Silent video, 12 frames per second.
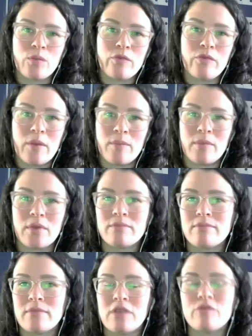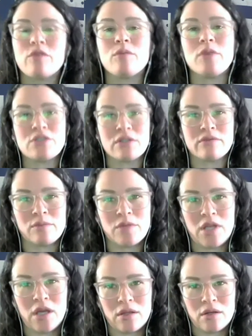from information from
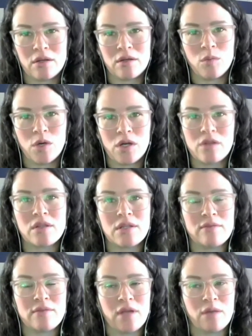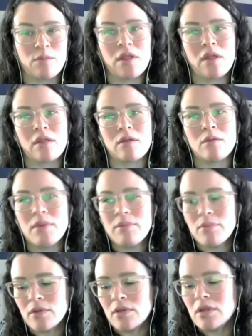the other work that they've done with other
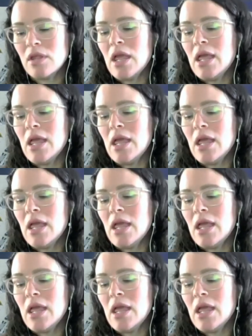people,